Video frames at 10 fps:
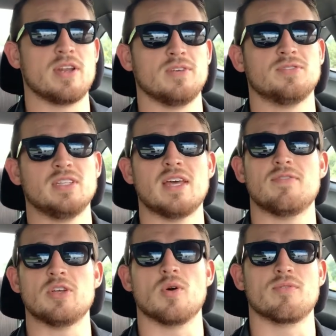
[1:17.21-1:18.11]
You've seen that
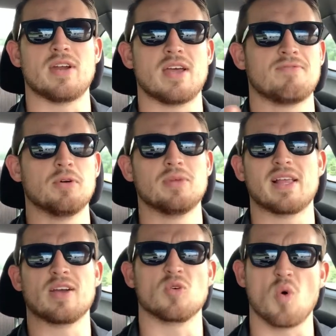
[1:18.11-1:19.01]
video already. I filmed it
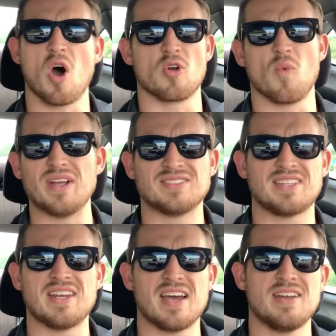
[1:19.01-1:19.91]
like on, on a
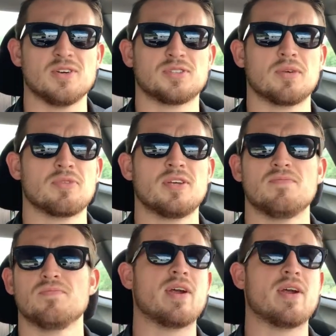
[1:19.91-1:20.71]
Wednesday night or something.